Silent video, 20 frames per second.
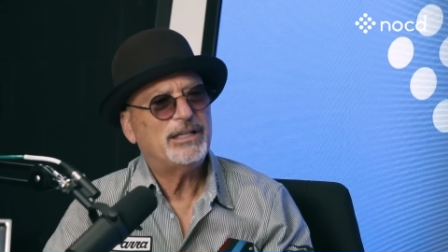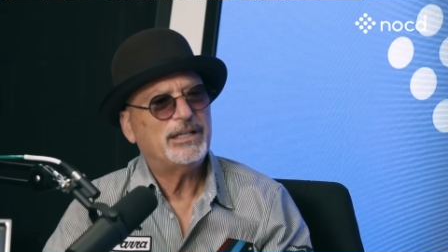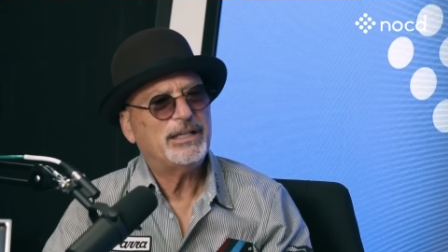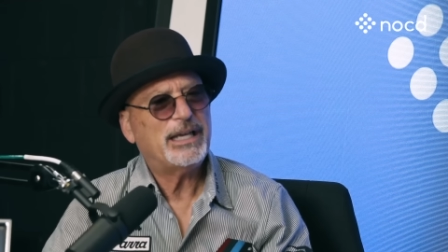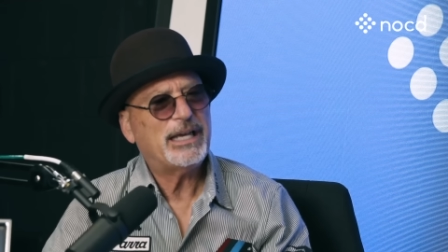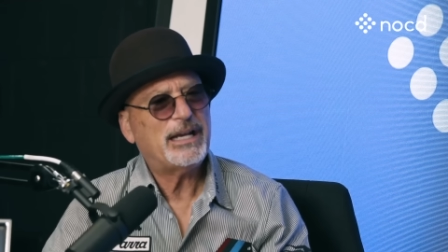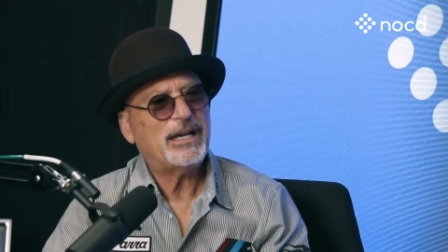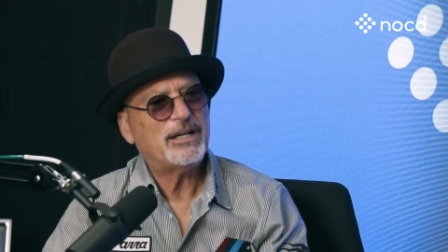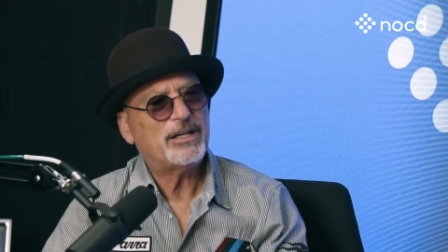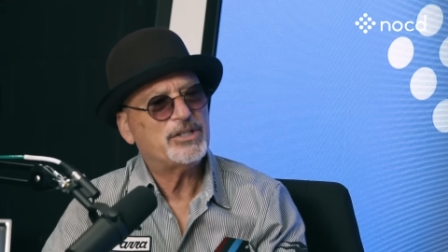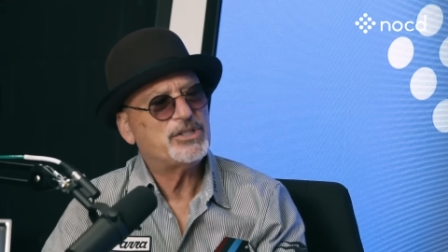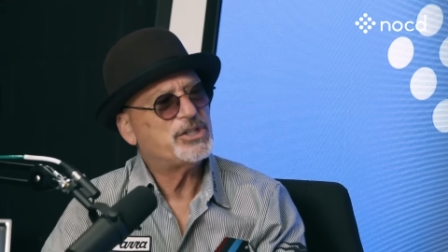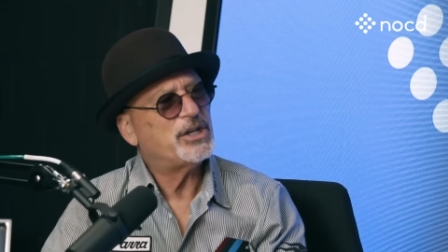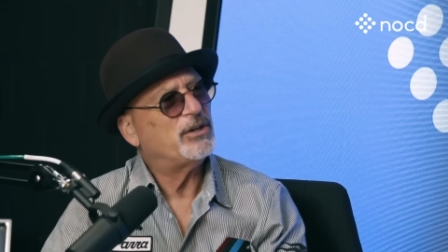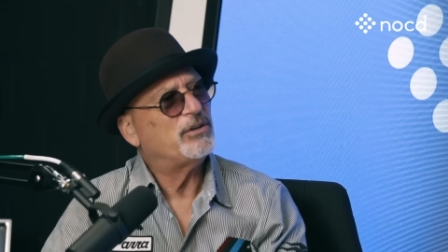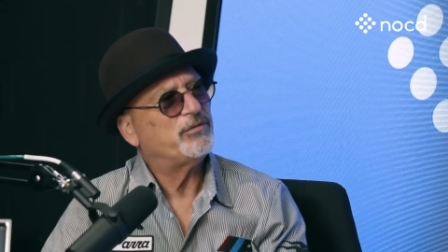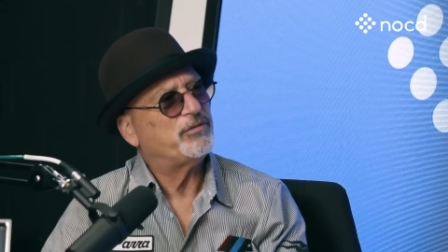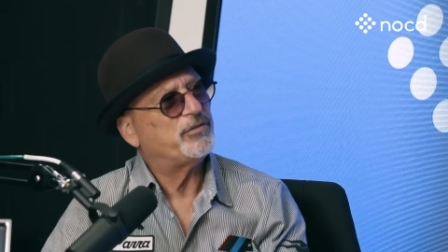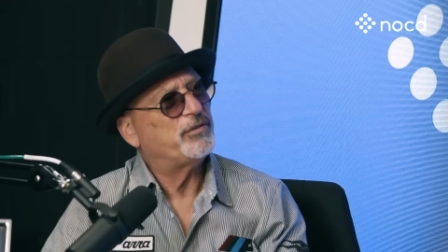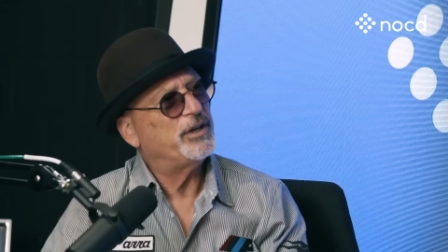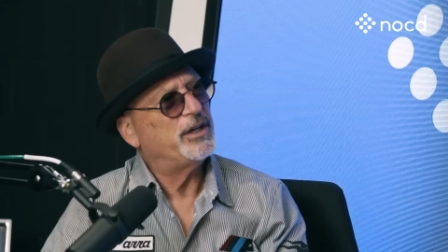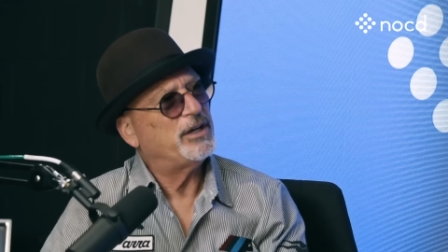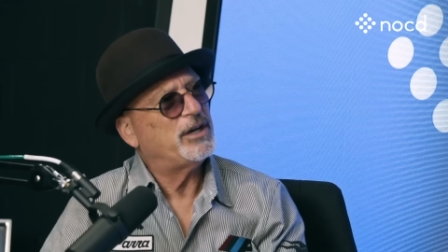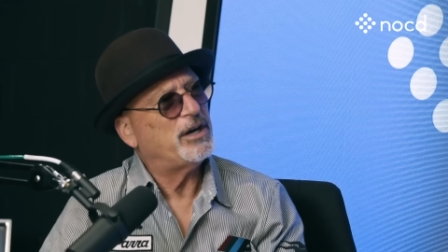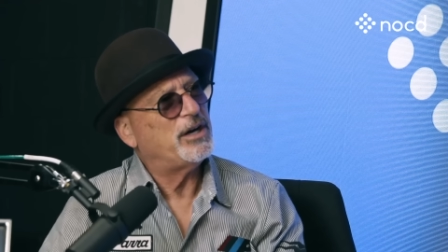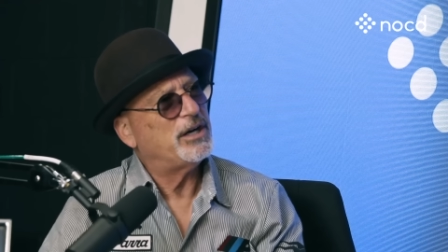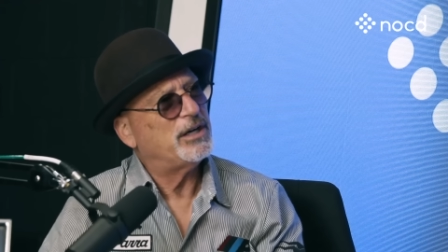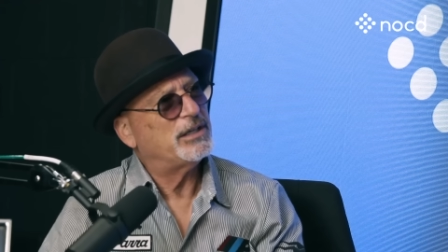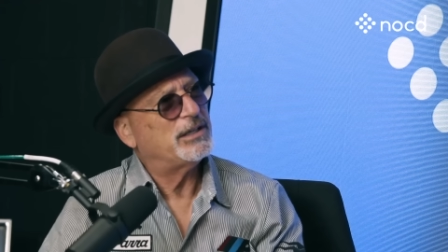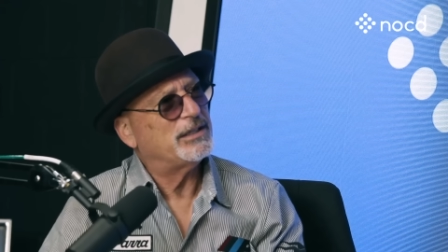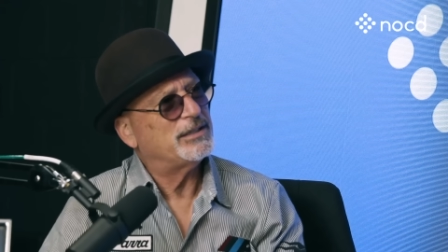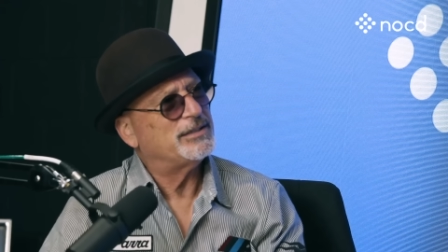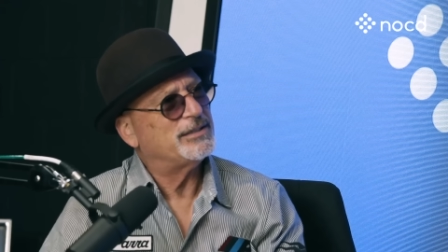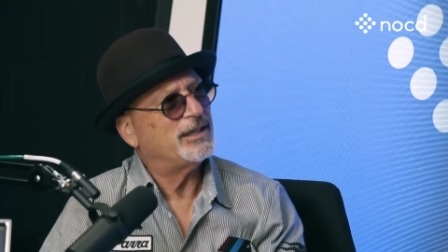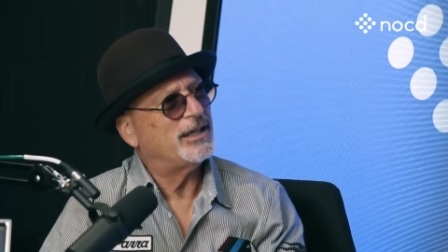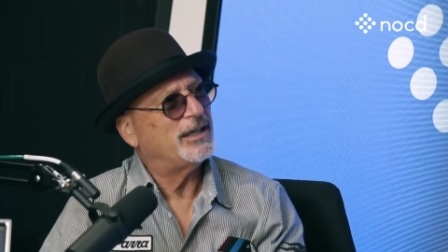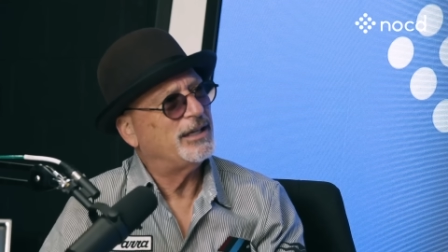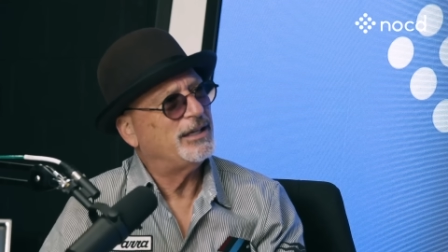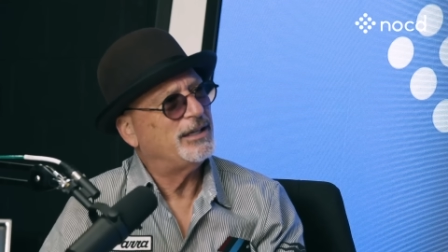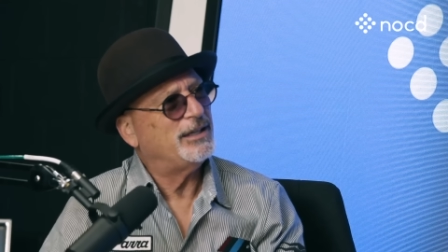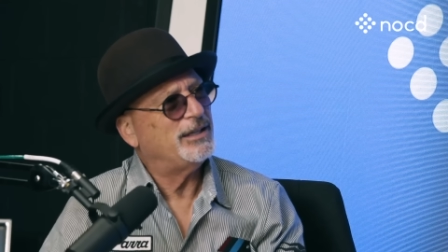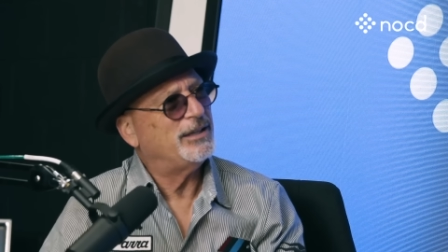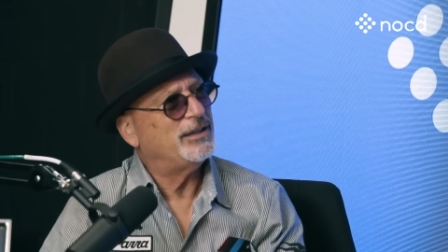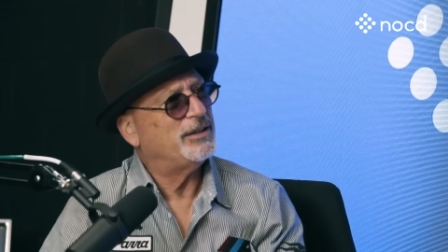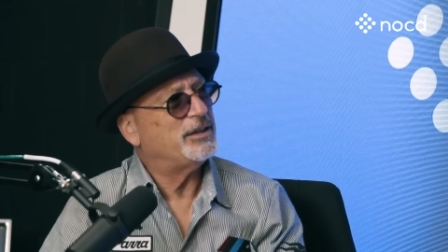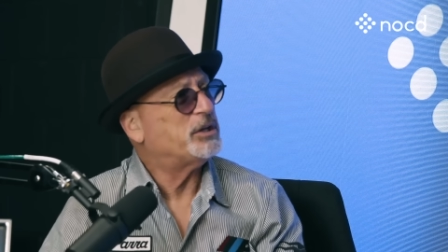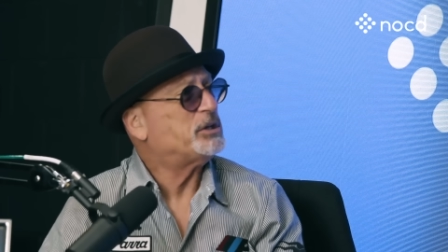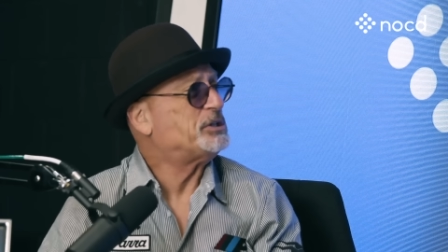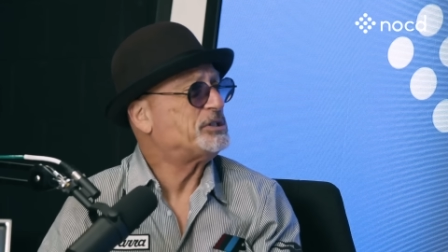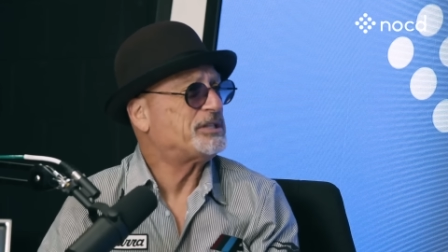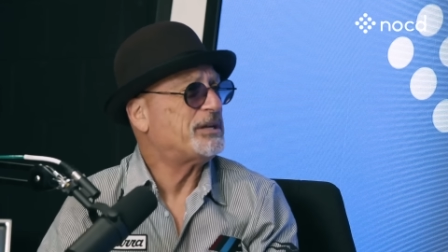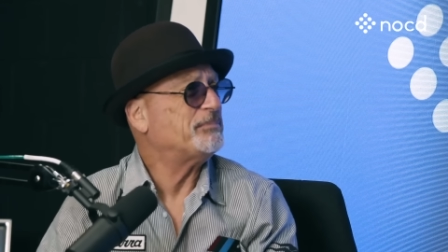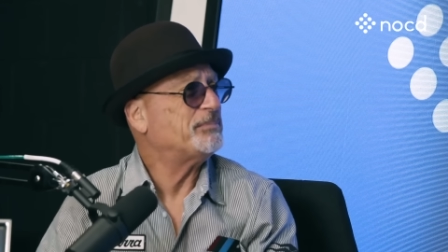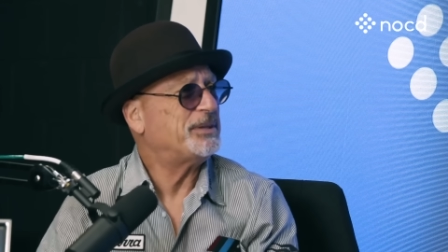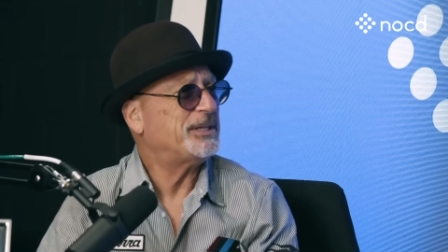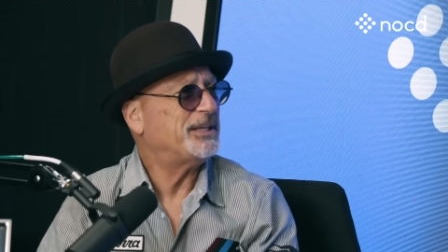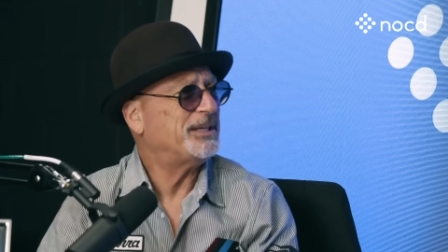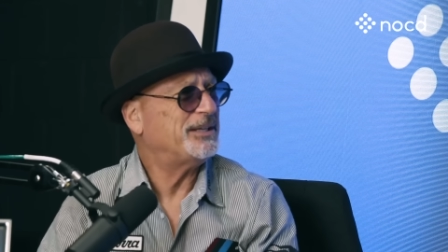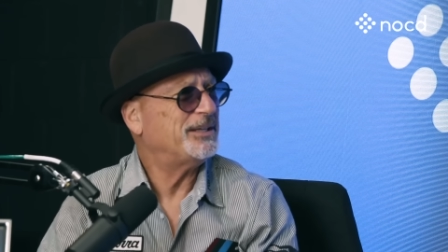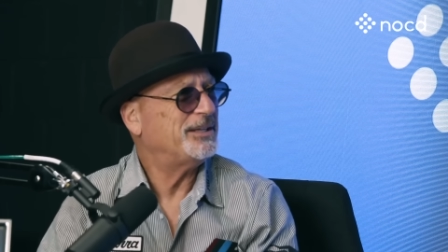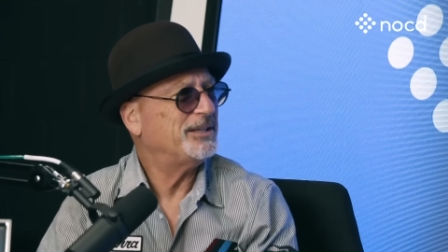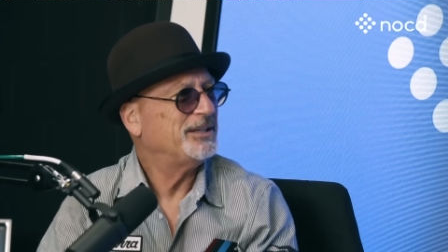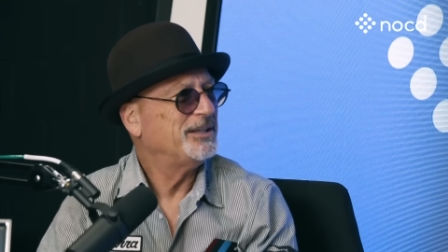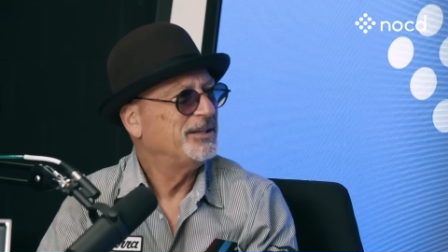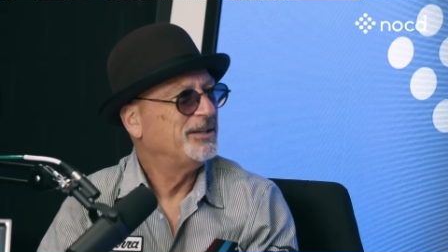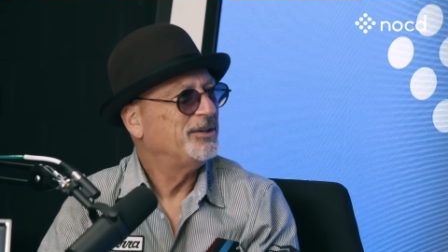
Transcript: get out of jail free card to say there's something